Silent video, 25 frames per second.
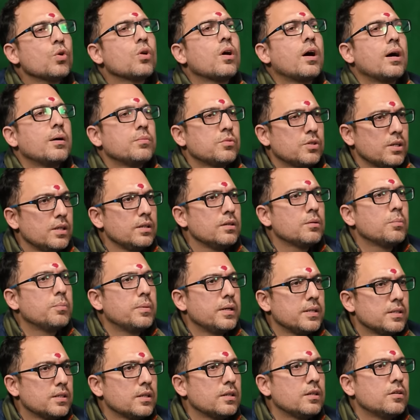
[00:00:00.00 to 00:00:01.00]
No, I'm saying the
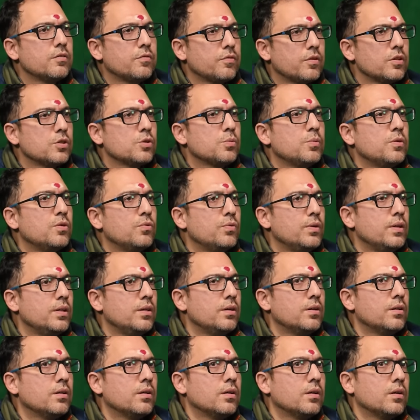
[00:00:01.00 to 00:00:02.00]
basic difference
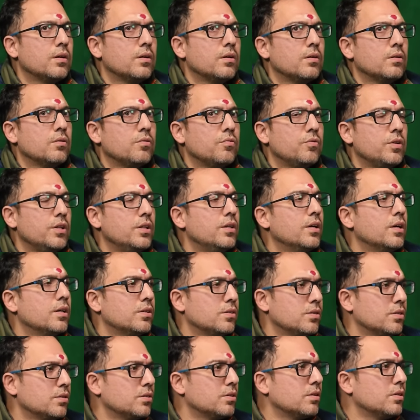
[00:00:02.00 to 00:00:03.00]
between
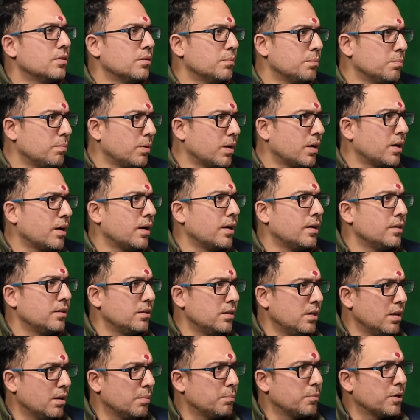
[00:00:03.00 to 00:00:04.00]
vidyas is the para
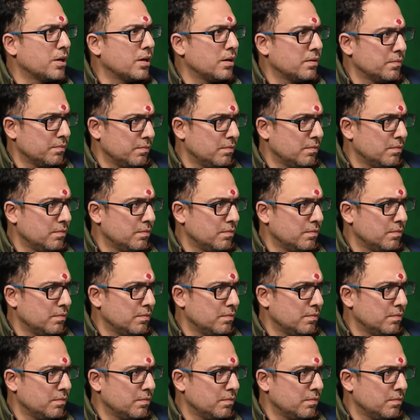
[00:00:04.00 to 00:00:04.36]
and the apara.